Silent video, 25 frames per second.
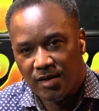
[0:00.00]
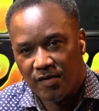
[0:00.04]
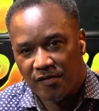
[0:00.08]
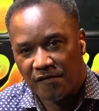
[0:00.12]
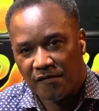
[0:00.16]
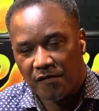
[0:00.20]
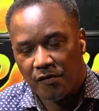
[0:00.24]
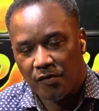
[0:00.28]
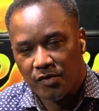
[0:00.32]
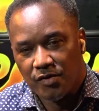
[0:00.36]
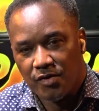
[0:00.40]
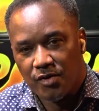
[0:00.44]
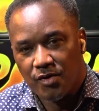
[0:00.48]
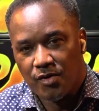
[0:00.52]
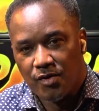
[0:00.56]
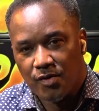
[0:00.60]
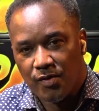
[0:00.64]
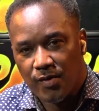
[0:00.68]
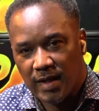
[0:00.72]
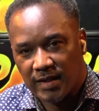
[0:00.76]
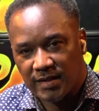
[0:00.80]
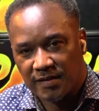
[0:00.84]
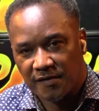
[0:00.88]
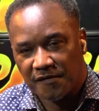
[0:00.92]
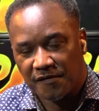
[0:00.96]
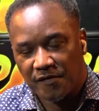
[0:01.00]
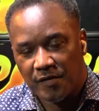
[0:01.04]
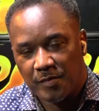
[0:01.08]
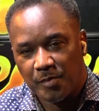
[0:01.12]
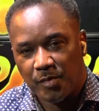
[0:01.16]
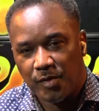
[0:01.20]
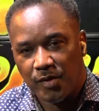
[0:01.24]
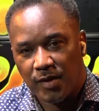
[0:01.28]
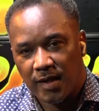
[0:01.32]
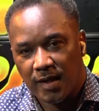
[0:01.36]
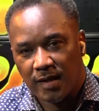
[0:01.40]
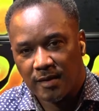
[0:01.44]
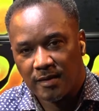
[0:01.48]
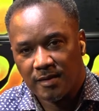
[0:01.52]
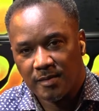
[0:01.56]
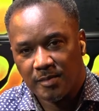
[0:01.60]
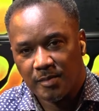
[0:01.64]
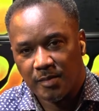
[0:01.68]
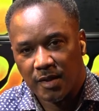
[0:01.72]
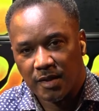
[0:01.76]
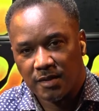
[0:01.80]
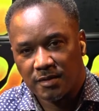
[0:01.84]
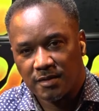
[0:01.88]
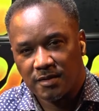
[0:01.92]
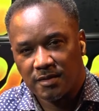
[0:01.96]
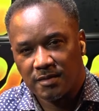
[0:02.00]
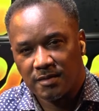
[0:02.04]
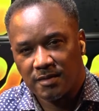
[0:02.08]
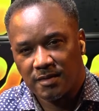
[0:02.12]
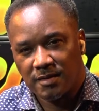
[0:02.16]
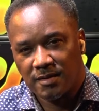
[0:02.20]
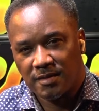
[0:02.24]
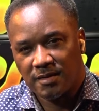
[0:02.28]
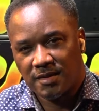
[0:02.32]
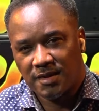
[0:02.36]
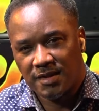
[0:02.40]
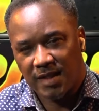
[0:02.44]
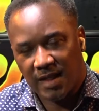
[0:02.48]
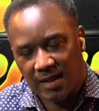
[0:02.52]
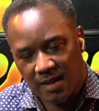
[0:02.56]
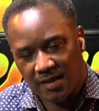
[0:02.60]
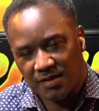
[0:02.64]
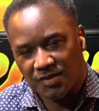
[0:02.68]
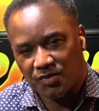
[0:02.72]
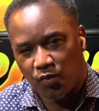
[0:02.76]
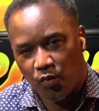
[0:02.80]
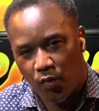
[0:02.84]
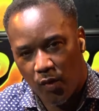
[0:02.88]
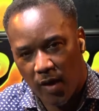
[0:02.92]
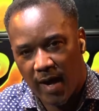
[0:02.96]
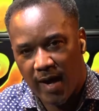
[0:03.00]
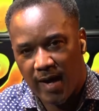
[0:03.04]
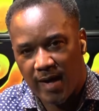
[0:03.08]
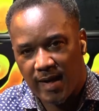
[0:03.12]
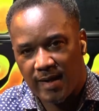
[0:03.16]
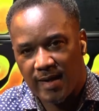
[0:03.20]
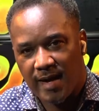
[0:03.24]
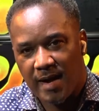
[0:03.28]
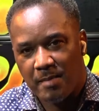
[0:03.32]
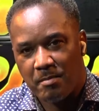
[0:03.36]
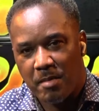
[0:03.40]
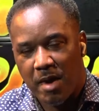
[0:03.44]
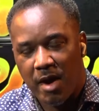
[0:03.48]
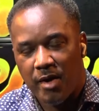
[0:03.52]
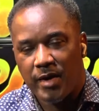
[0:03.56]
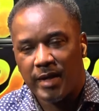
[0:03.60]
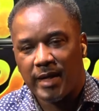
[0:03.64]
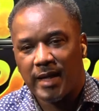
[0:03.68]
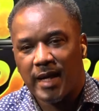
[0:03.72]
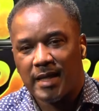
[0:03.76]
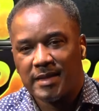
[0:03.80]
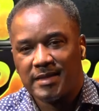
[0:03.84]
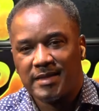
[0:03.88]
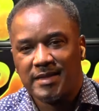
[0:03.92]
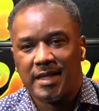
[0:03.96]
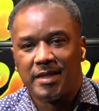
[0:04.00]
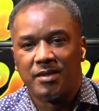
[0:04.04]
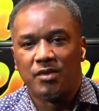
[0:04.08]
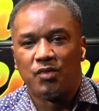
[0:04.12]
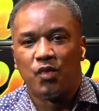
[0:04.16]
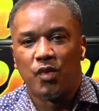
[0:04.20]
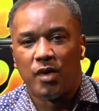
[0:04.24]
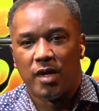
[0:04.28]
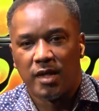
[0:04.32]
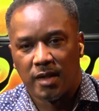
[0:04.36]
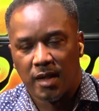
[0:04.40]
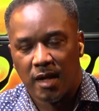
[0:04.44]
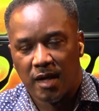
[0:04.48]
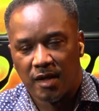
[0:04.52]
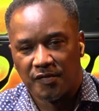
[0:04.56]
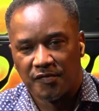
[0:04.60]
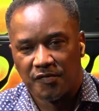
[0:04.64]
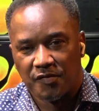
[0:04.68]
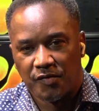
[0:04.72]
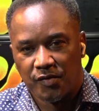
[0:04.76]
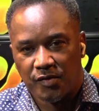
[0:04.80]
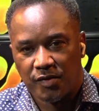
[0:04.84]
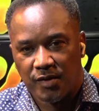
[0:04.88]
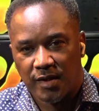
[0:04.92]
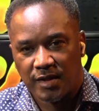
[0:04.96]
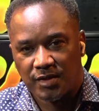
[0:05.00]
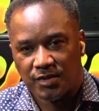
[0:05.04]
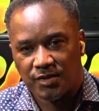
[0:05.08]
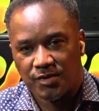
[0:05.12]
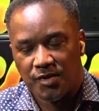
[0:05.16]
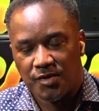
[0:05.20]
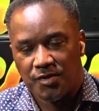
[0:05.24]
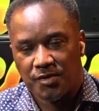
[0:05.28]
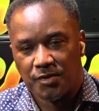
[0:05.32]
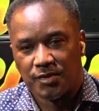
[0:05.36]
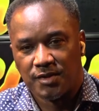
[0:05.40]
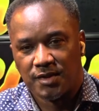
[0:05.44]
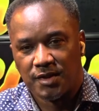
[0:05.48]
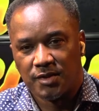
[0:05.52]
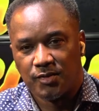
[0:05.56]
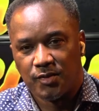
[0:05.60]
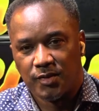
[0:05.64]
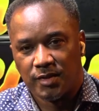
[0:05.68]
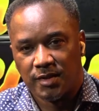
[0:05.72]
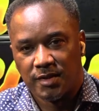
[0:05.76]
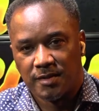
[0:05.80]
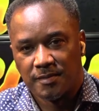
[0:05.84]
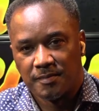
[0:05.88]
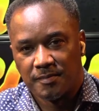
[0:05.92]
you know, for you as a footballer, but tell us why America didn't work out for you as you thought it